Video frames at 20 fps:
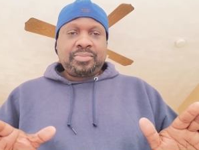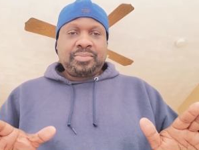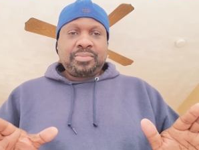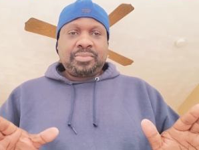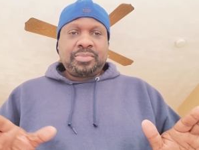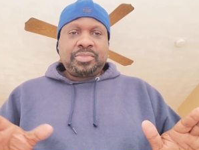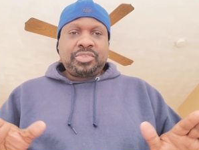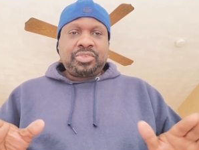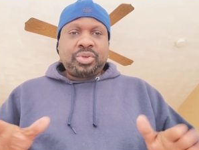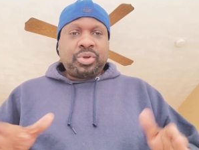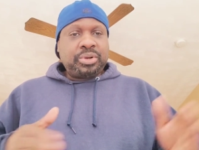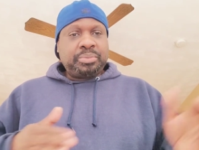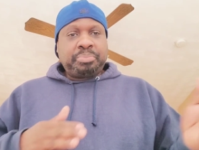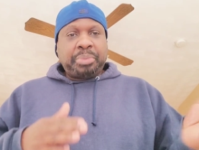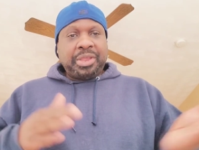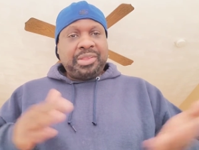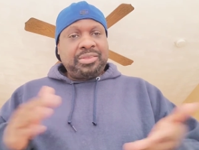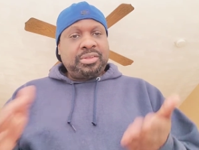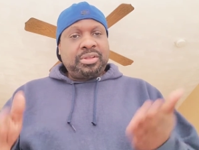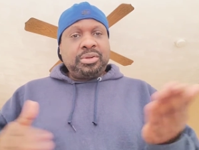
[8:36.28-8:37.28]
So
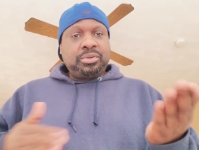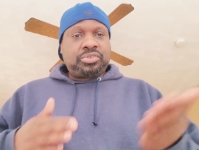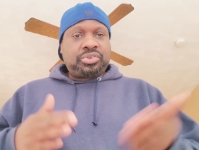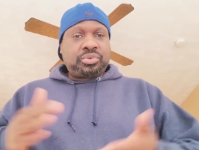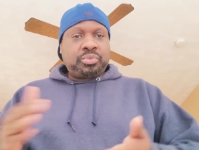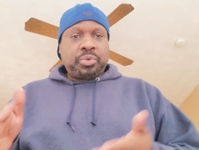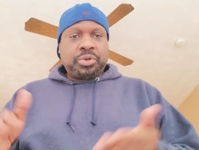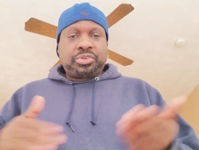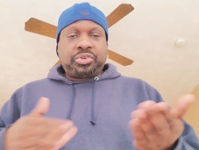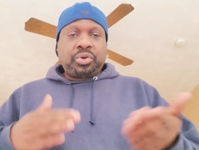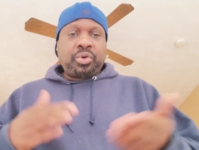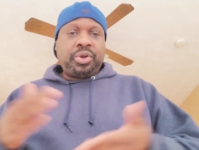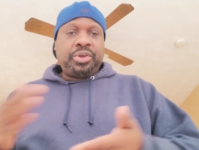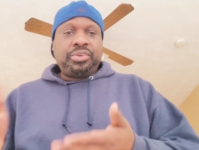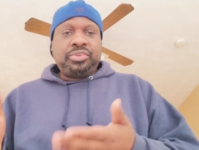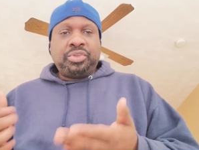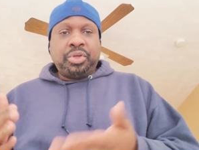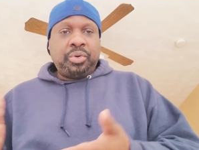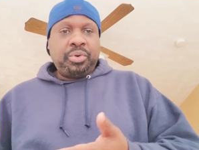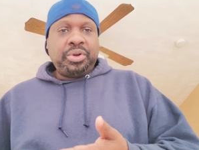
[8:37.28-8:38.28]
basically what Troy's
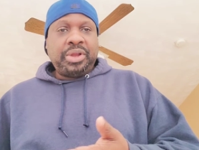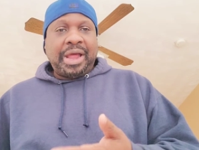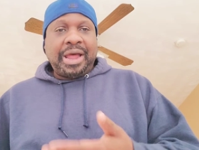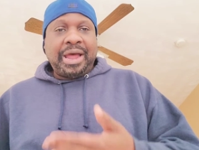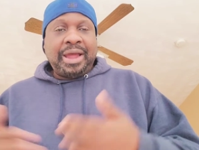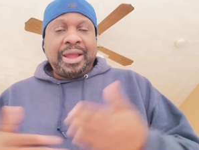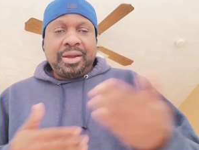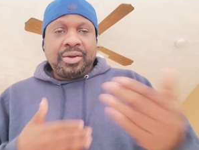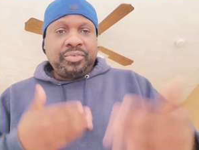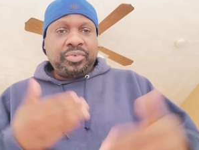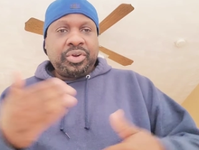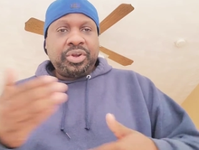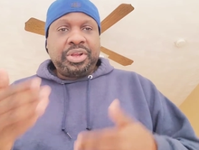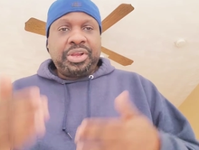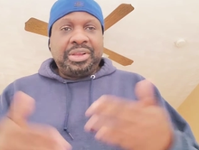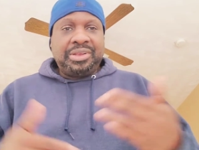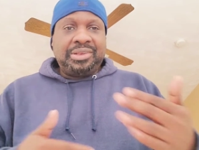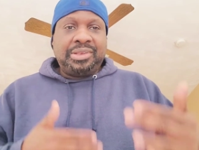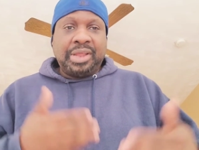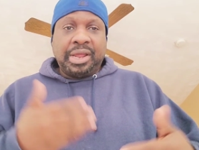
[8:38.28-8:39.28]
doing, i already
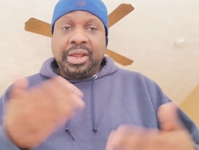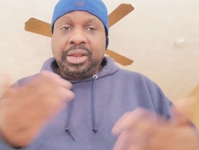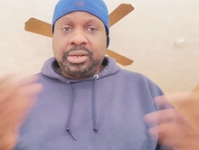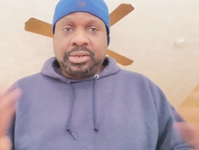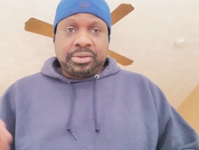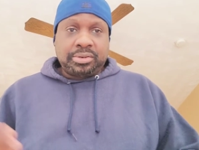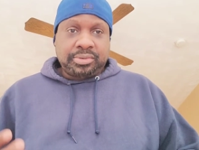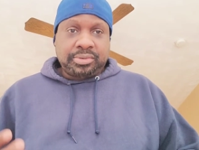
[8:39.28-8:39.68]
done